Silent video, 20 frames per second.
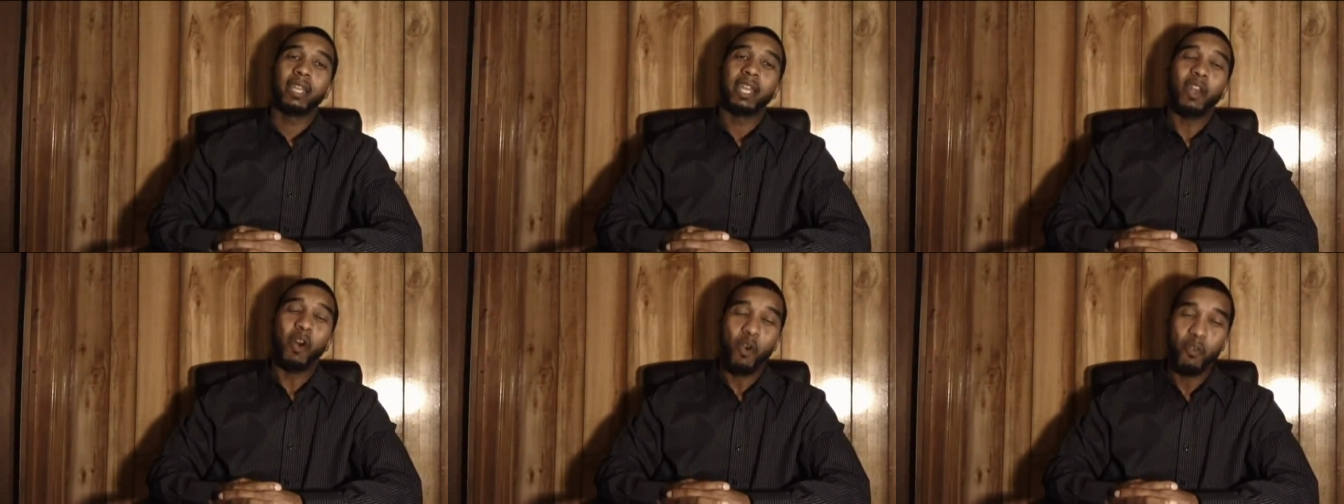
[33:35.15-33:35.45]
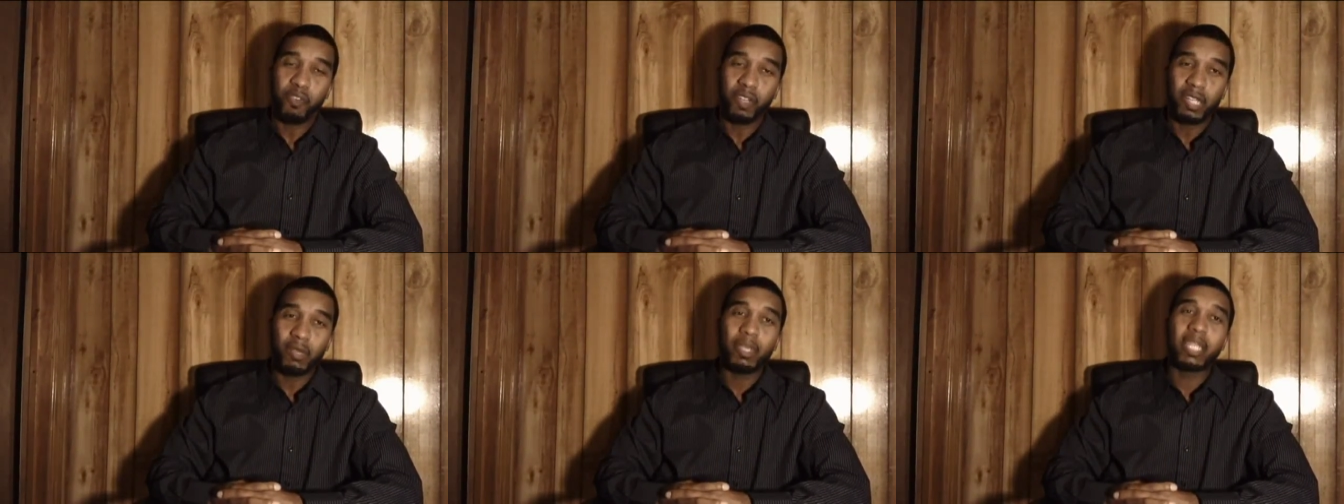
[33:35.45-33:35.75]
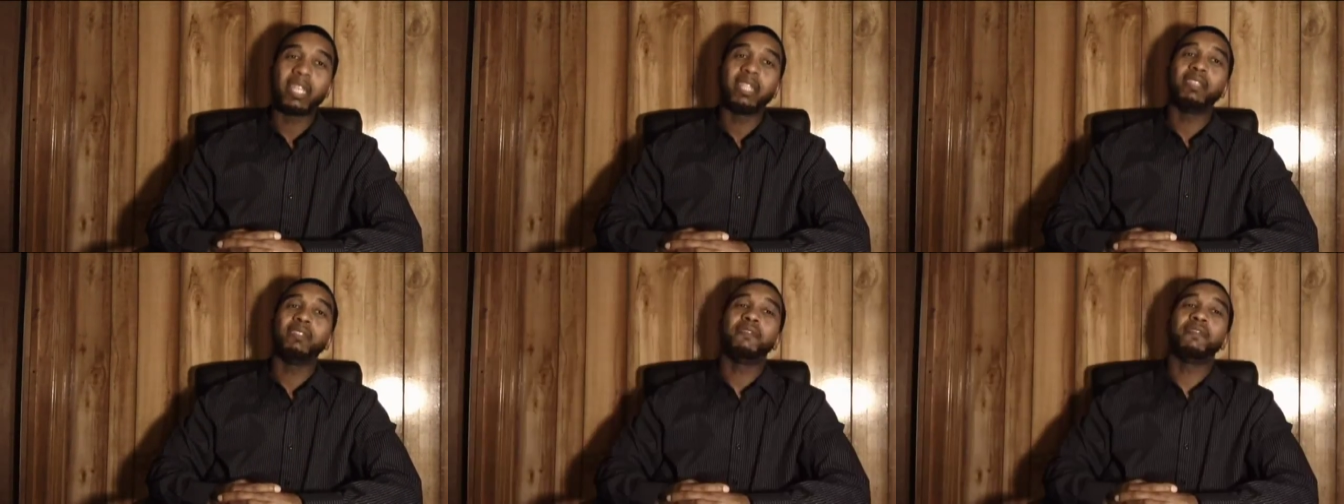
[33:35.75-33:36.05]
And hopefully
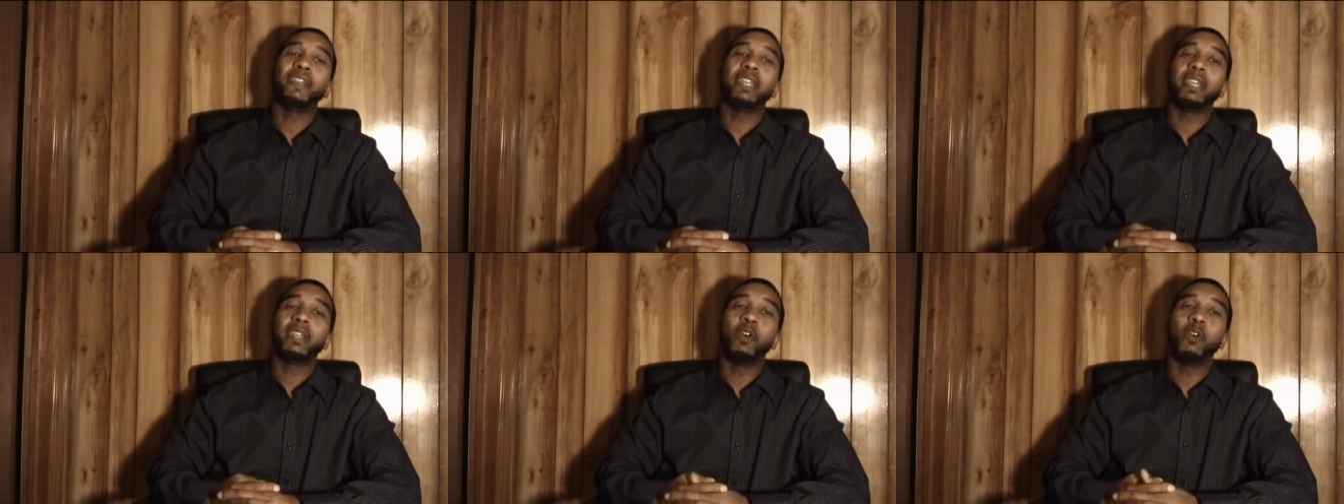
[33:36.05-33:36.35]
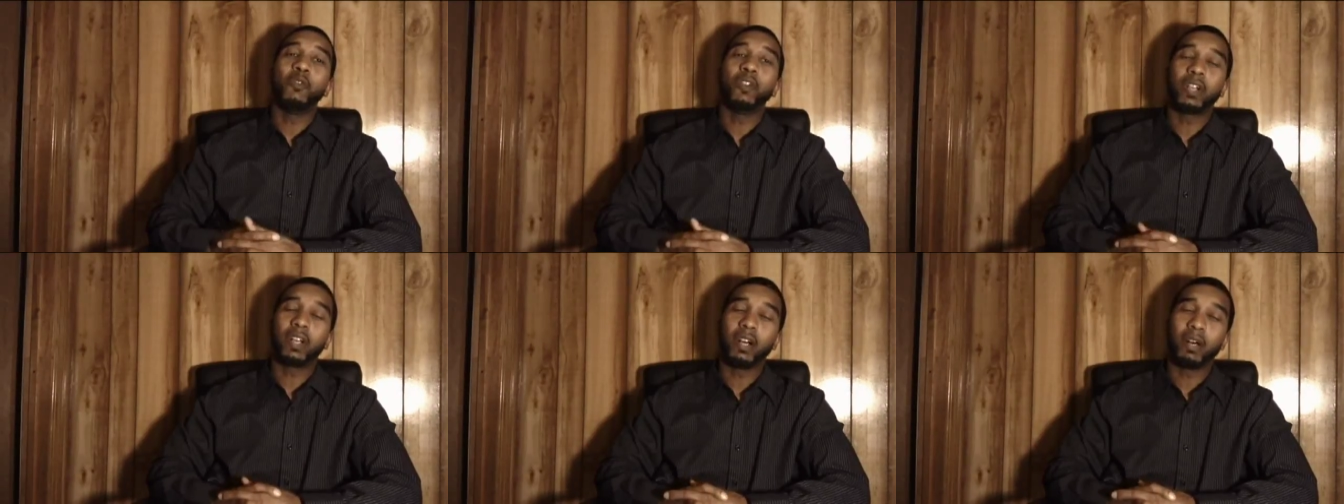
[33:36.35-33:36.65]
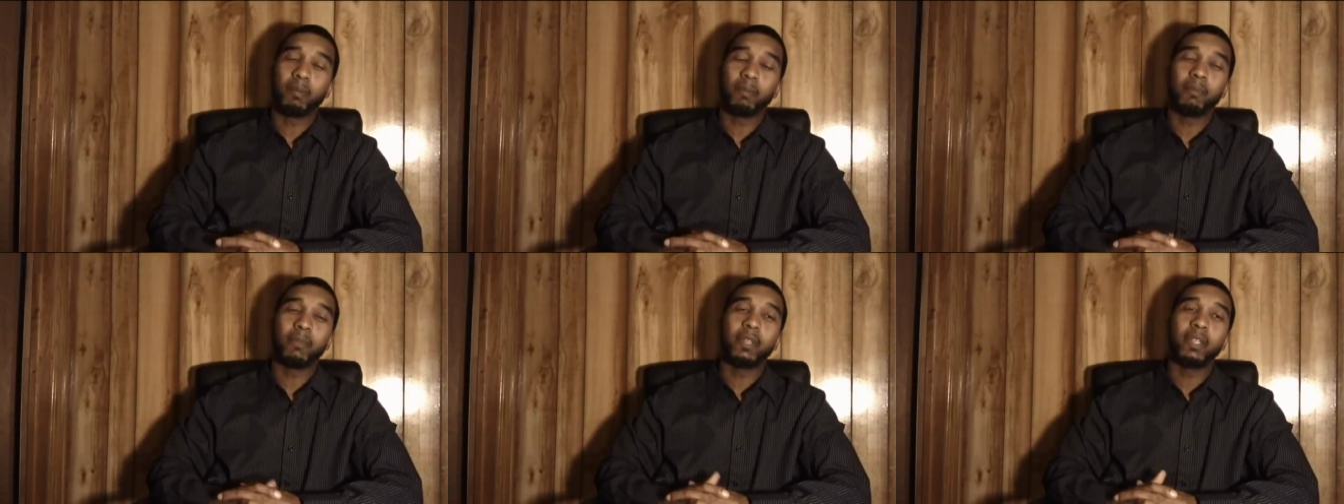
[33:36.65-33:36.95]
we can defeat and
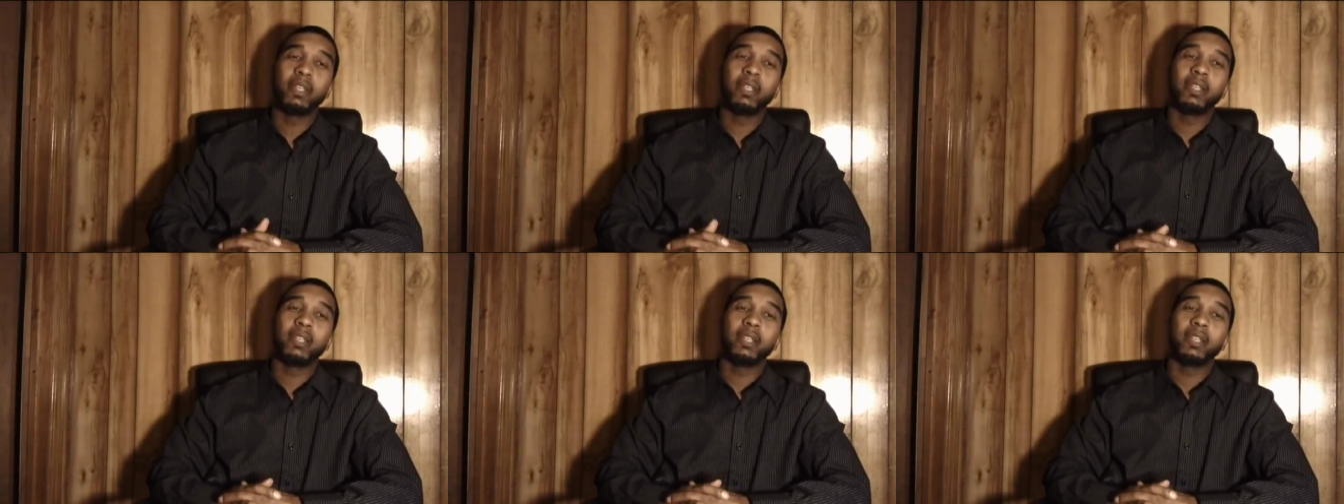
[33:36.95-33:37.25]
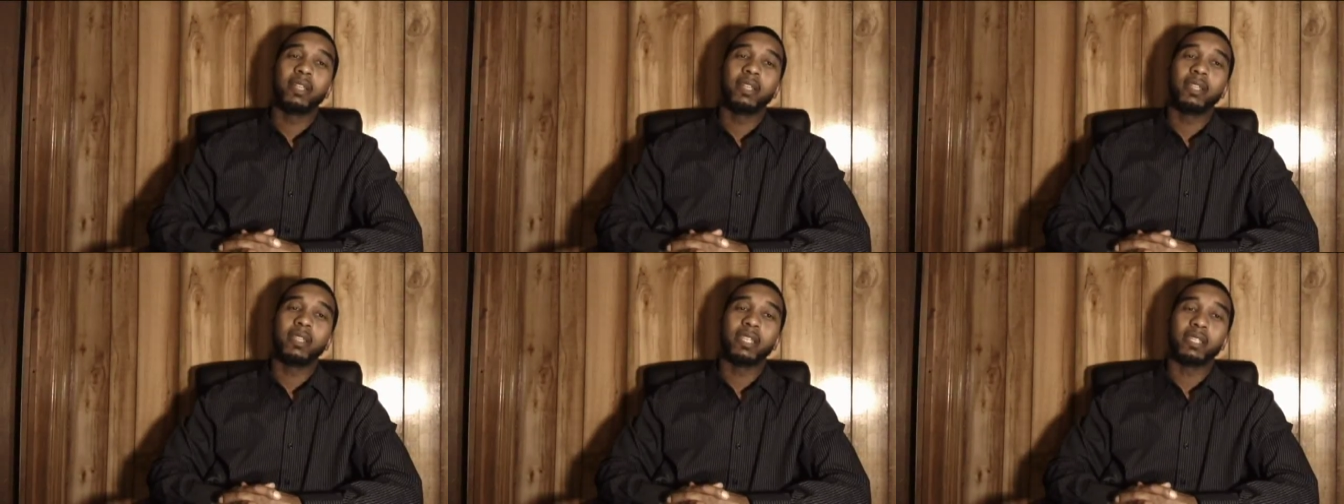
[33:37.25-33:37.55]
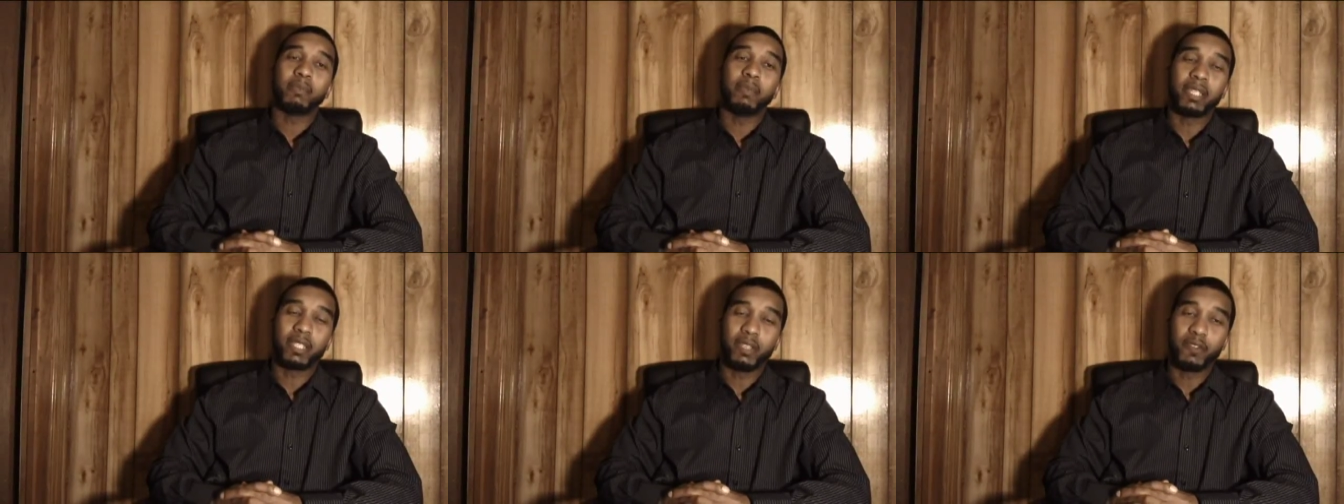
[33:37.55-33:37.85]
overcome
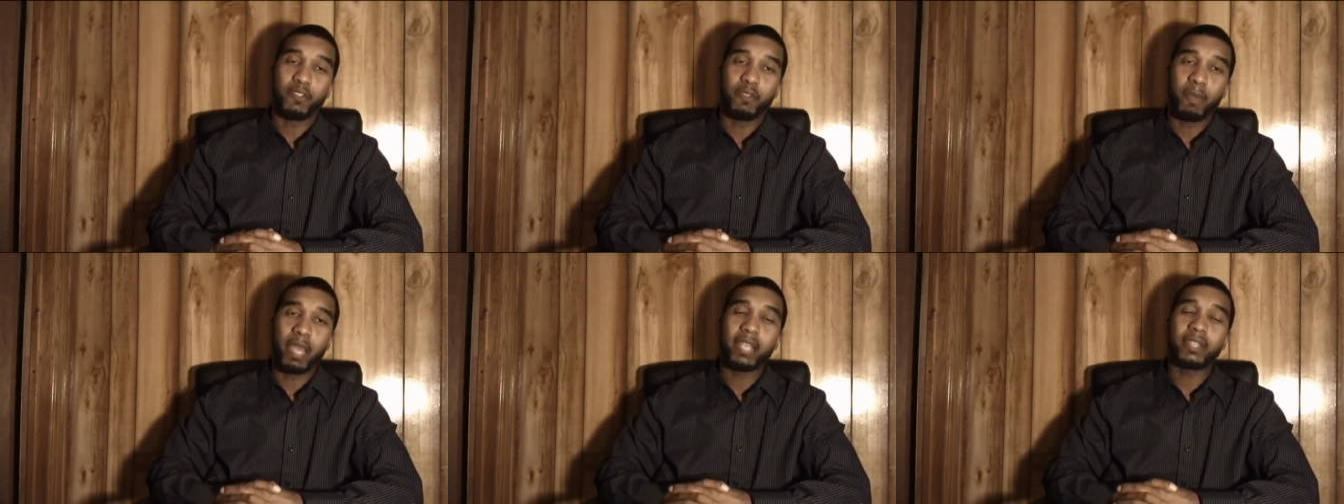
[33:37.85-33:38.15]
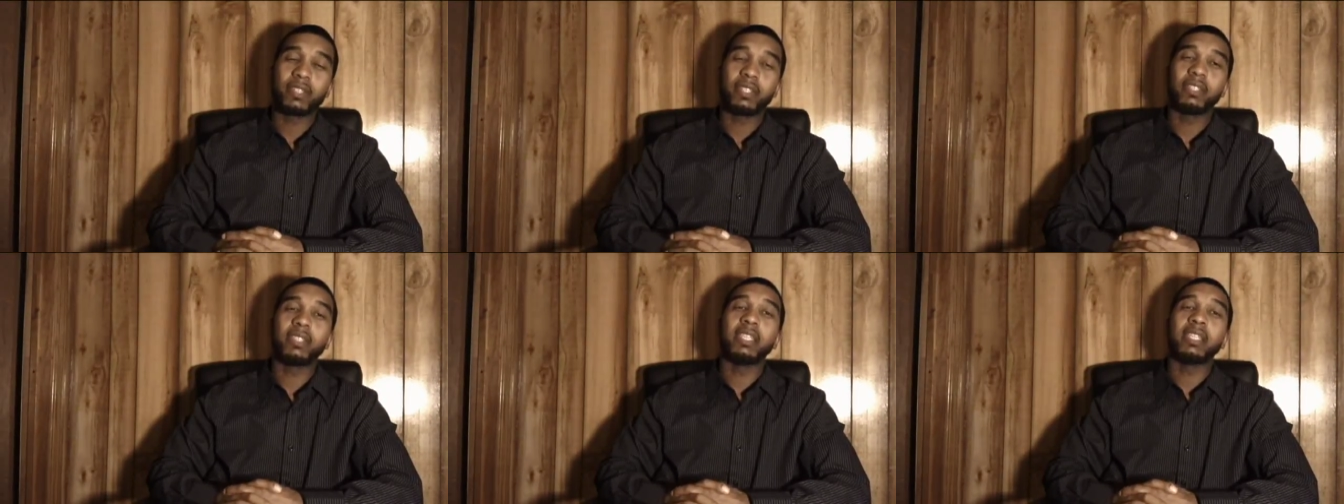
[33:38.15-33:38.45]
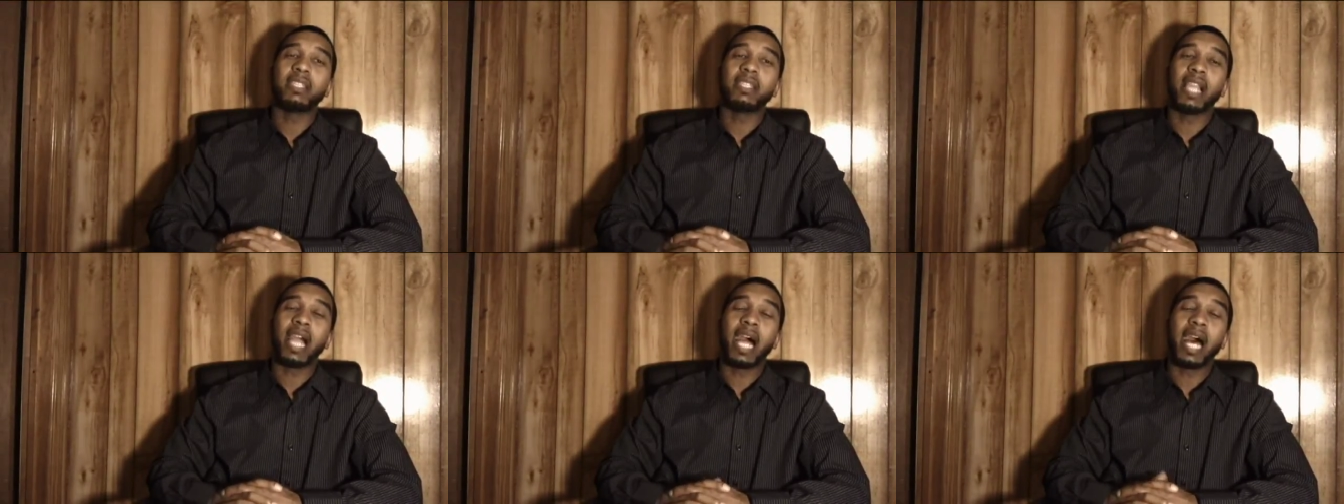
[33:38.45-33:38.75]
this misinformation,
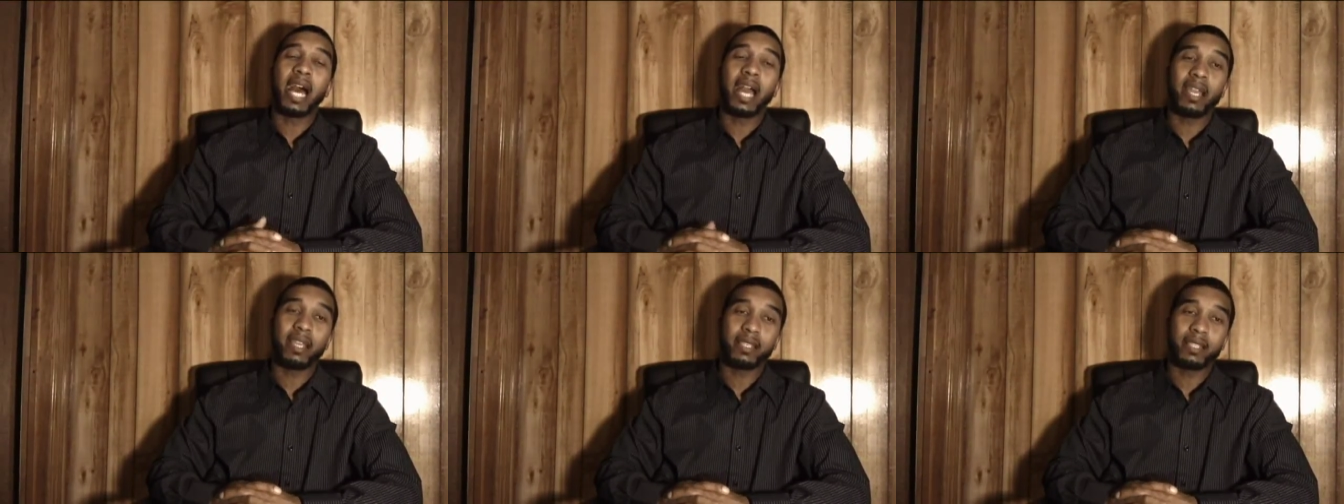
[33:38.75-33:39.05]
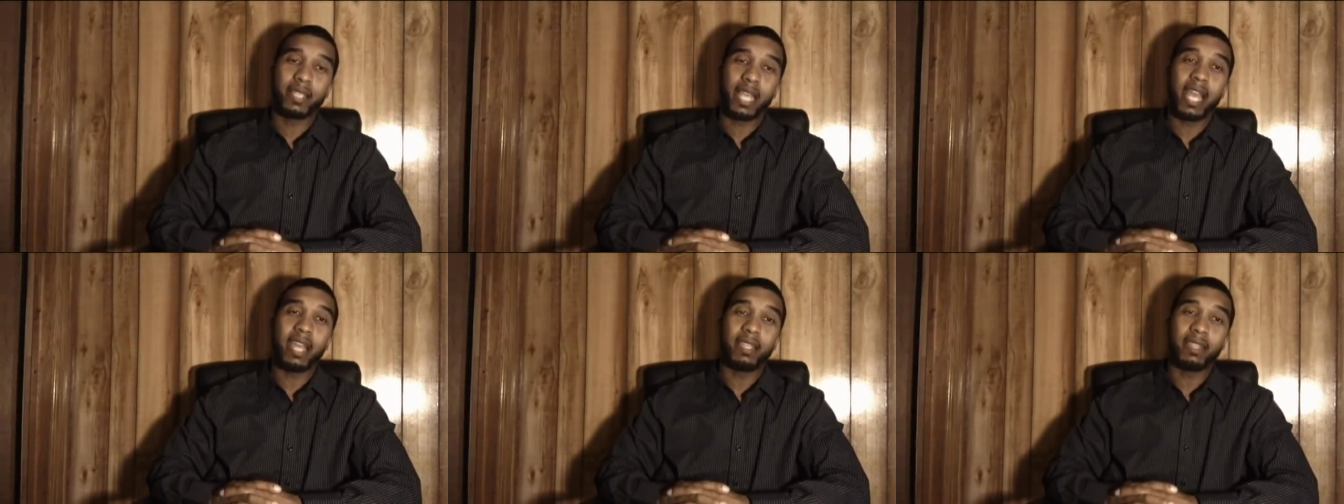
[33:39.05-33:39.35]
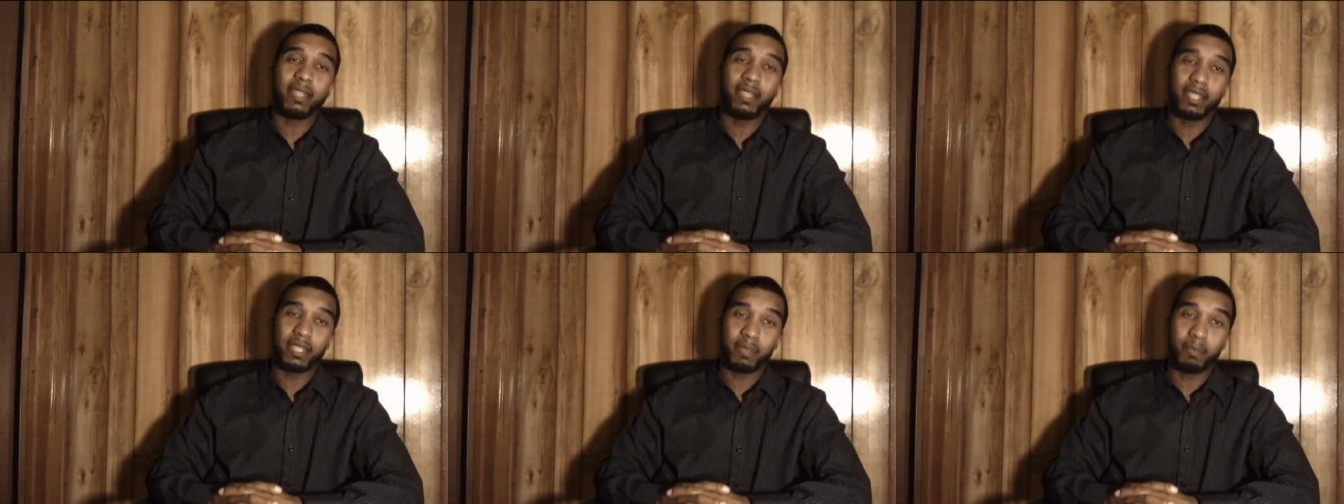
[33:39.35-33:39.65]
these lies,
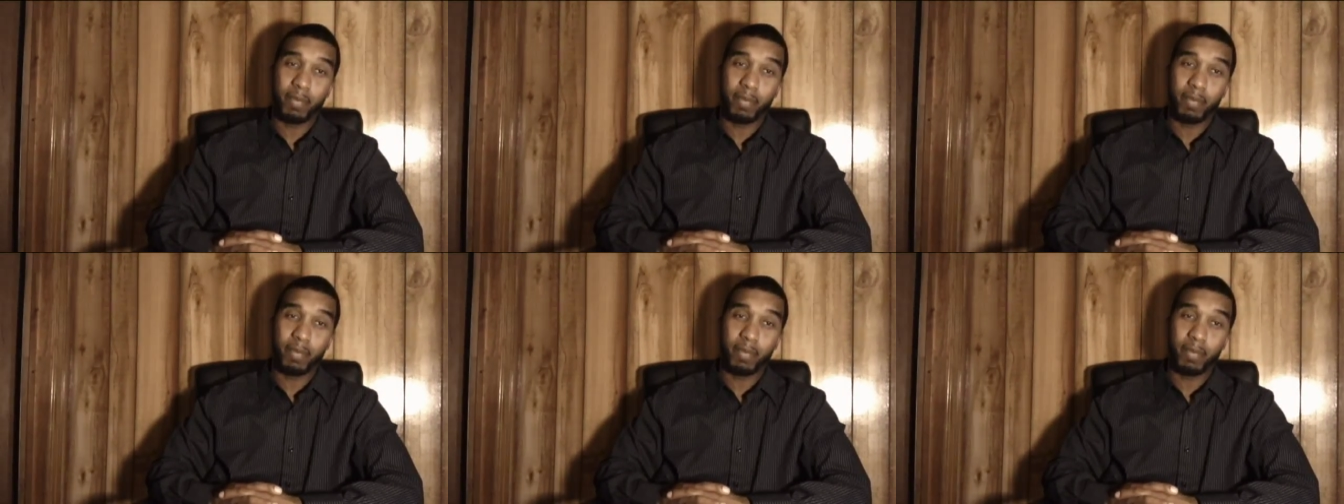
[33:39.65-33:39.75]
and this